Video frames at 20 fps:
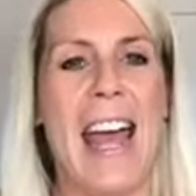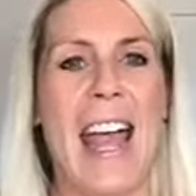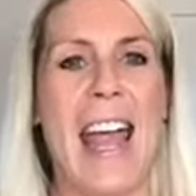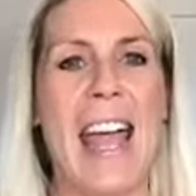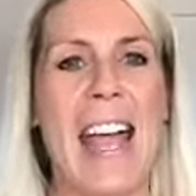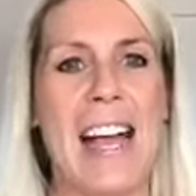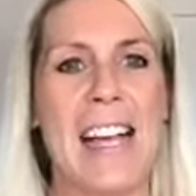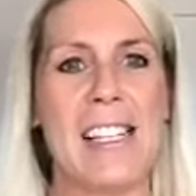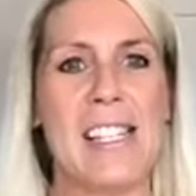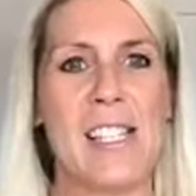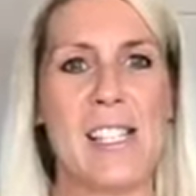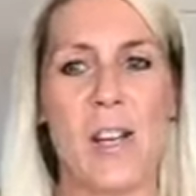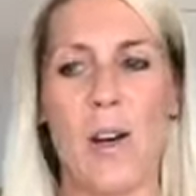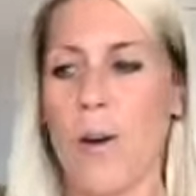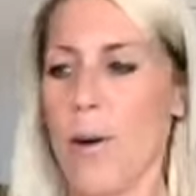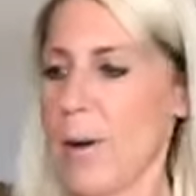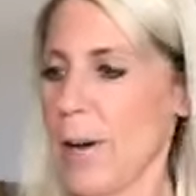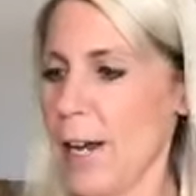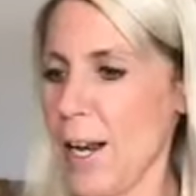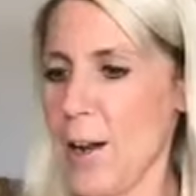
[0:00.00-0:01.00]
And
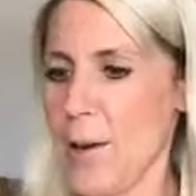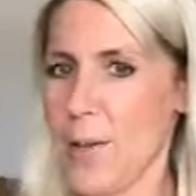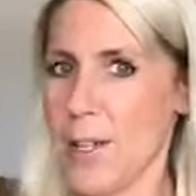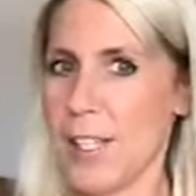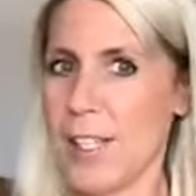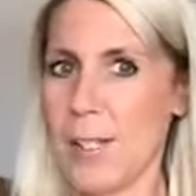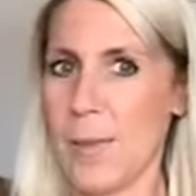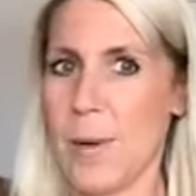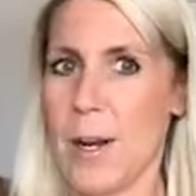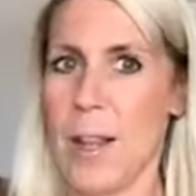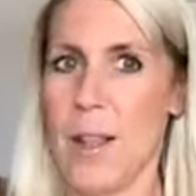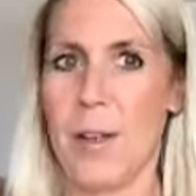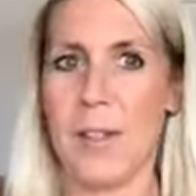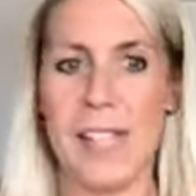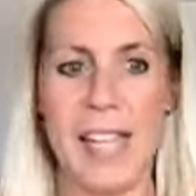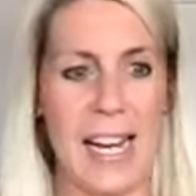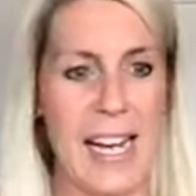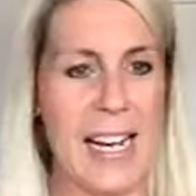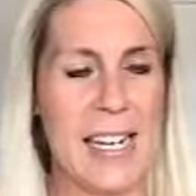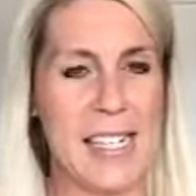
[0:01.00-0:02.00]
so, you know, this is one of
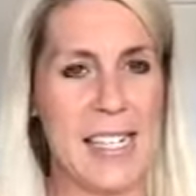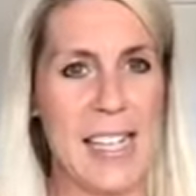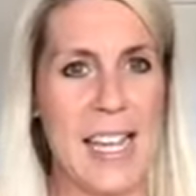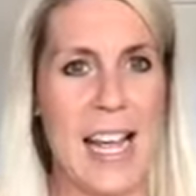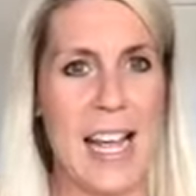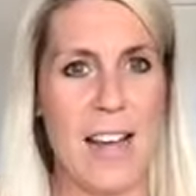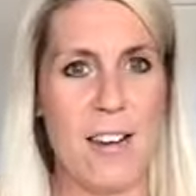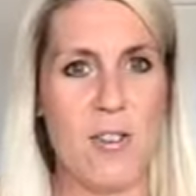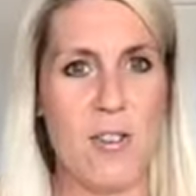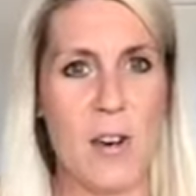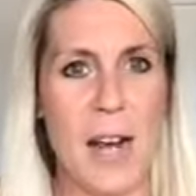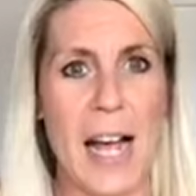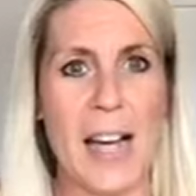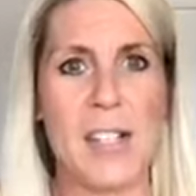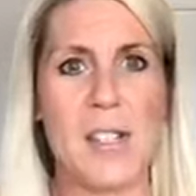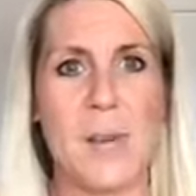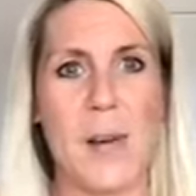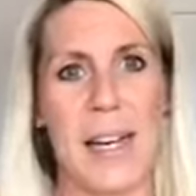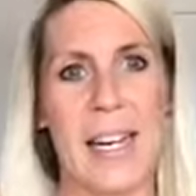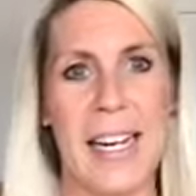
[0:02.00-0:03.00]
those, I gotta stay on
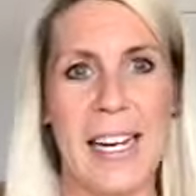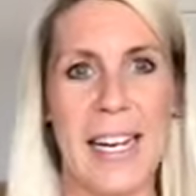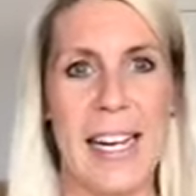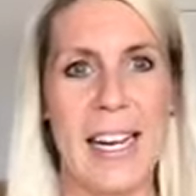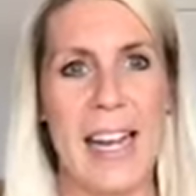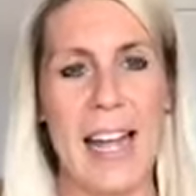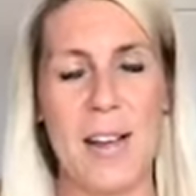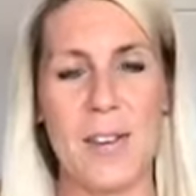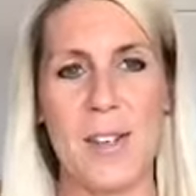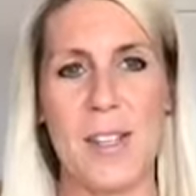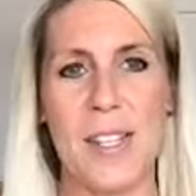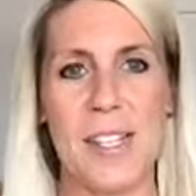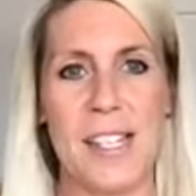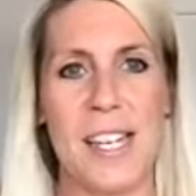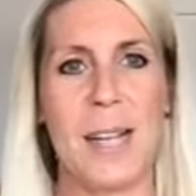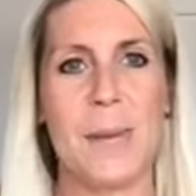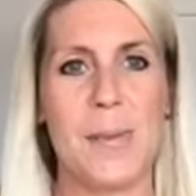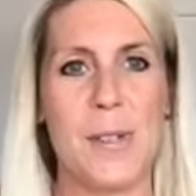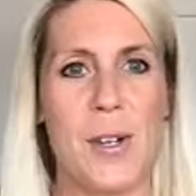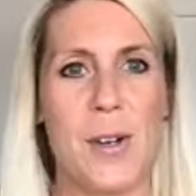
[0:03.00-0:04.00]
track so I can get down to the
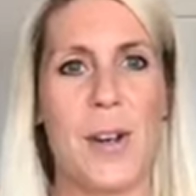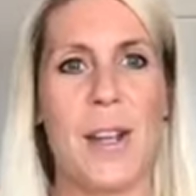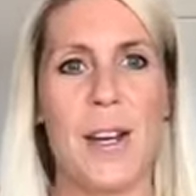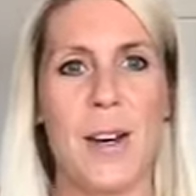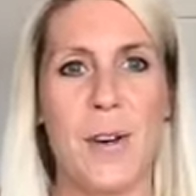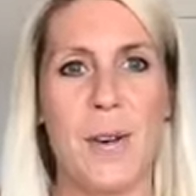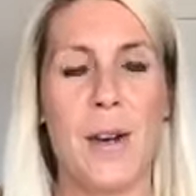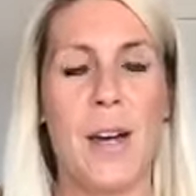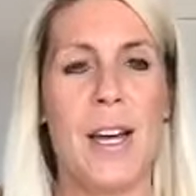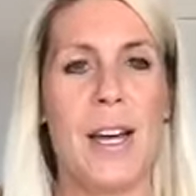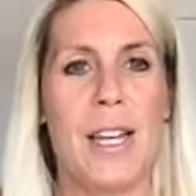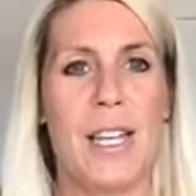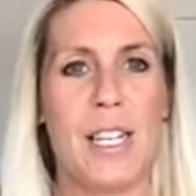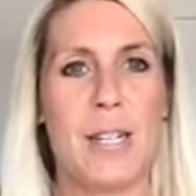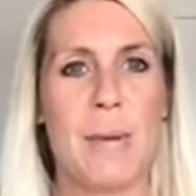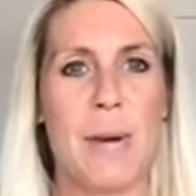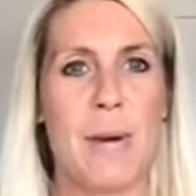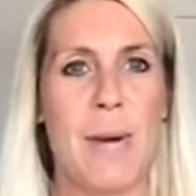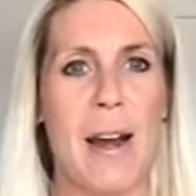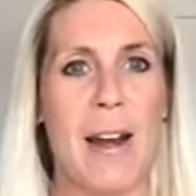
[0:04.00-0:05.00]
Stamp Studio
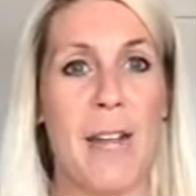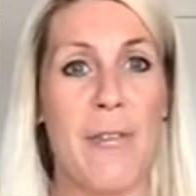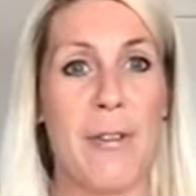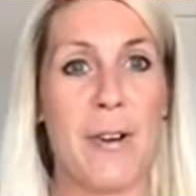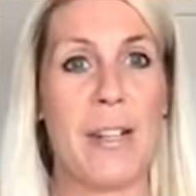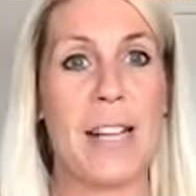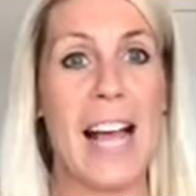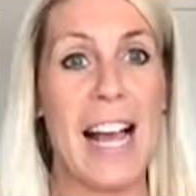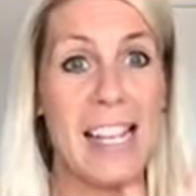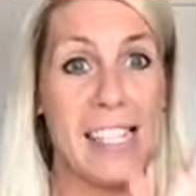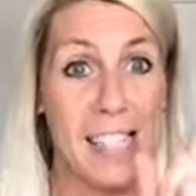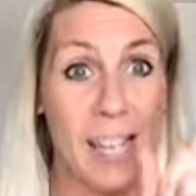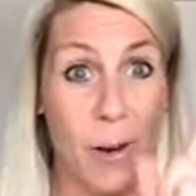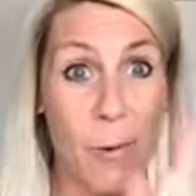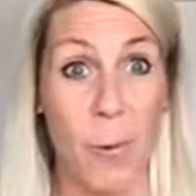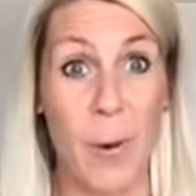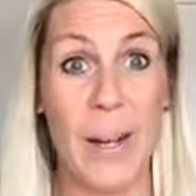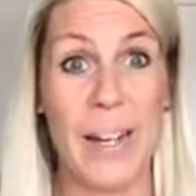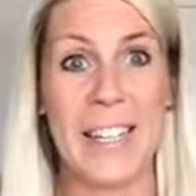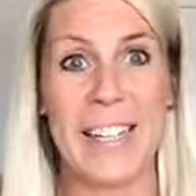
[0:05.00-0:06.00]
to be ready for class
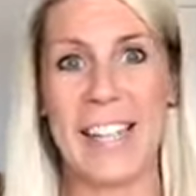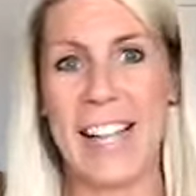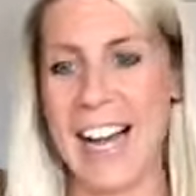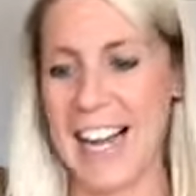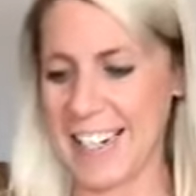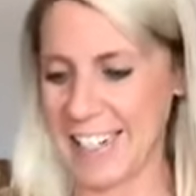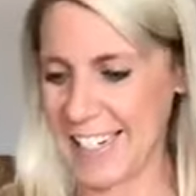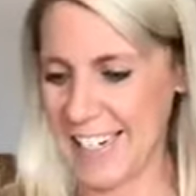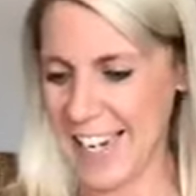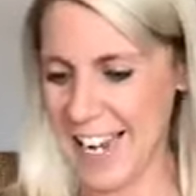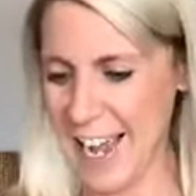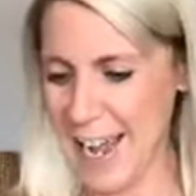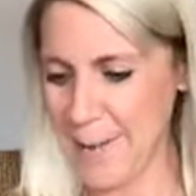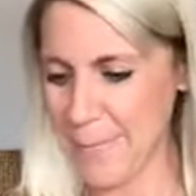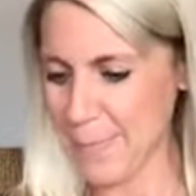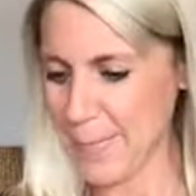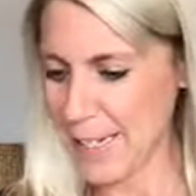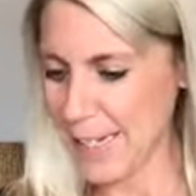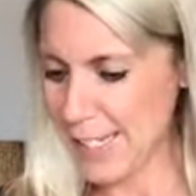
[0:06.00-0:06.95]
at 1 o'clock today.